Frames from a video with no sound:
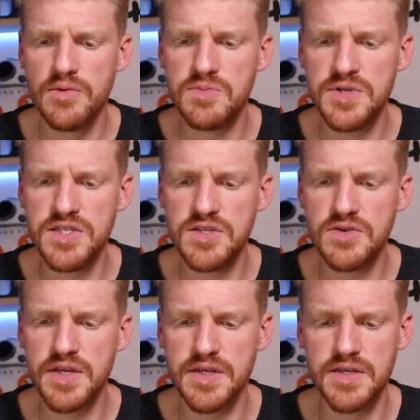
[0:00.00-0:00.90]
which means
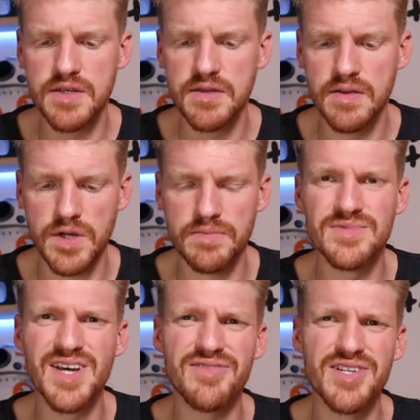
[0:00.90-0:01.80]
you can, well,
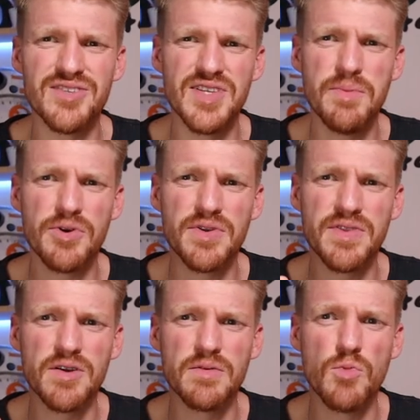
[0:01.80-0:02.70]
dive a little deeper
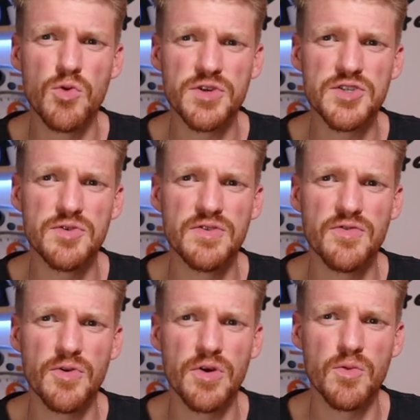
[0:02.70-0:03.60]
and they're more suited
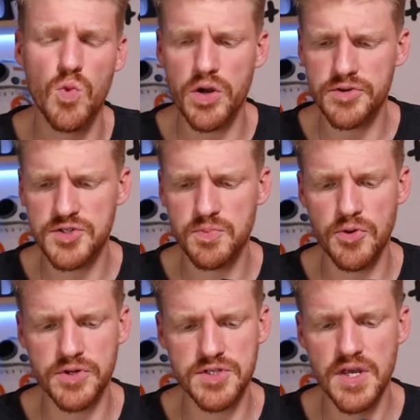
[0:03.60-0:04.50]
for water
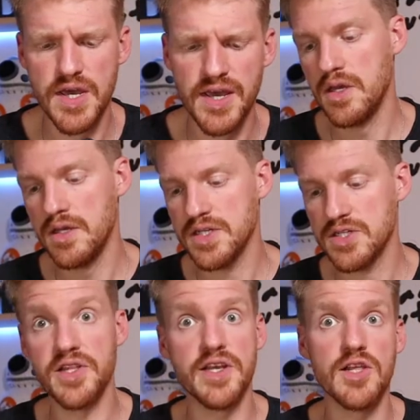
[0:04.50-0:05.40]
sports. It's
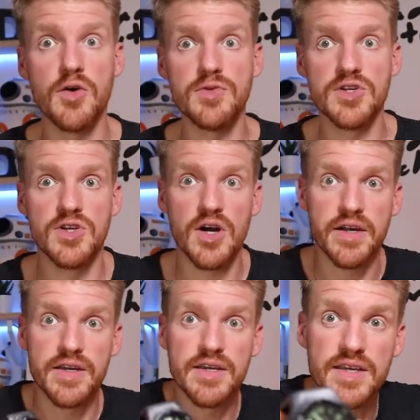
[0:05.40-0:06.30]
actually glow in the
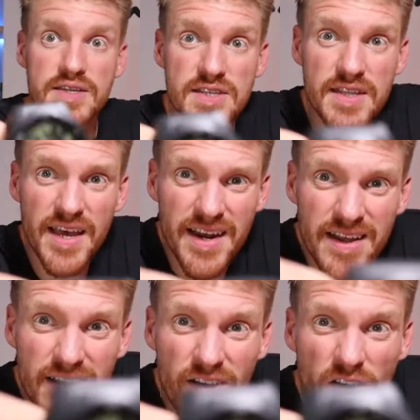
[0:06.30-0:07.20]
dark. Can you see that?